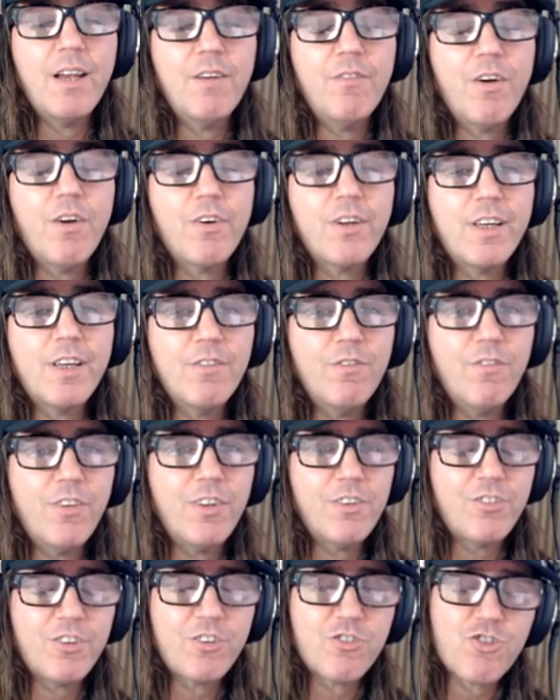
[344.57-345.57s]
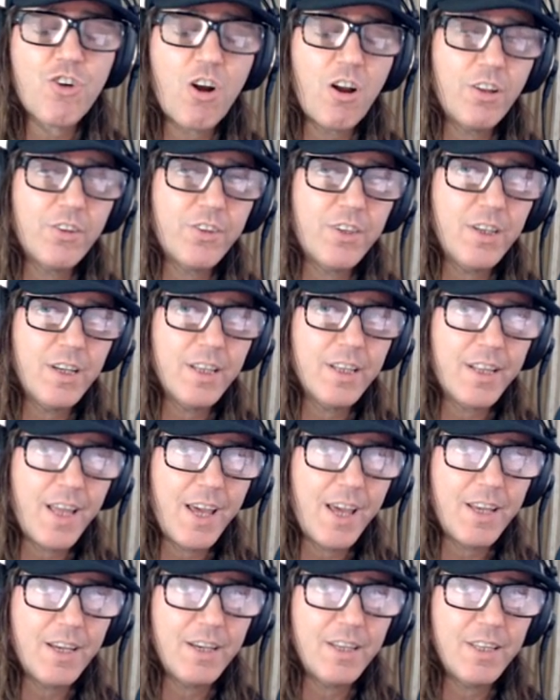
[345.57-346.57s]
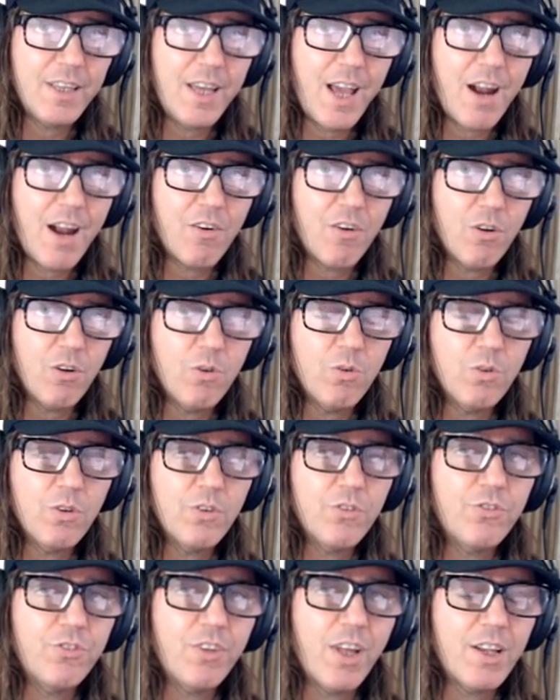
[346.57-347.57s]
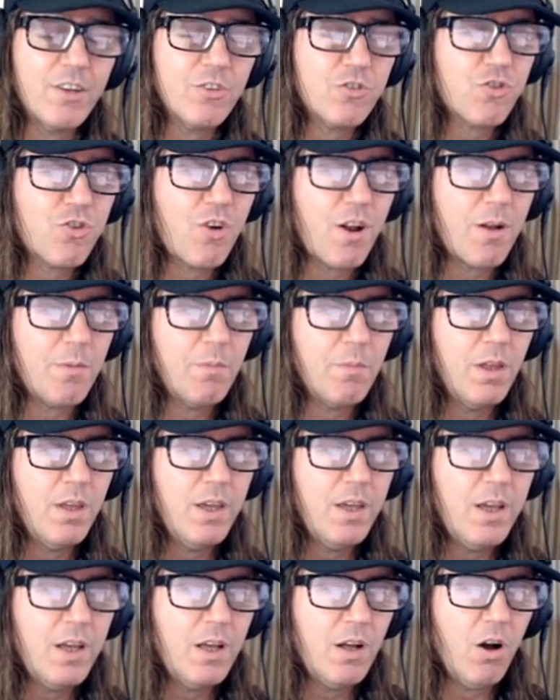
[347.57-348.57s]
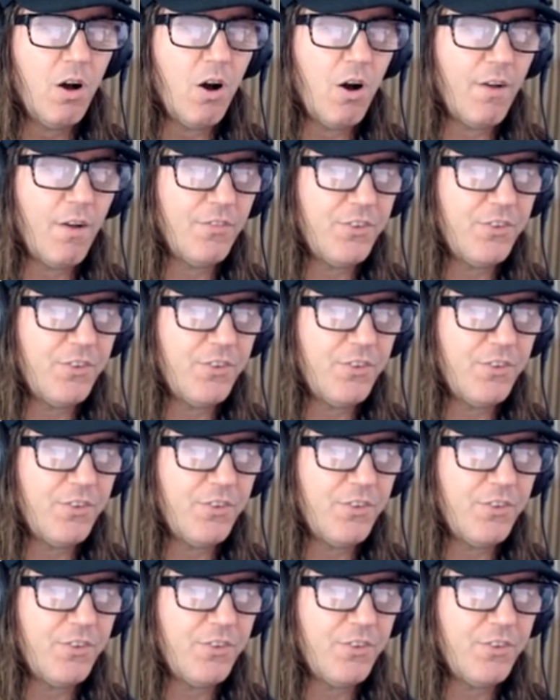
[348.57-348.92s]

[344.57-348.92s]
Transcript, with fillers: a very convincing charlatan at the head of the arrow was Donald Trump on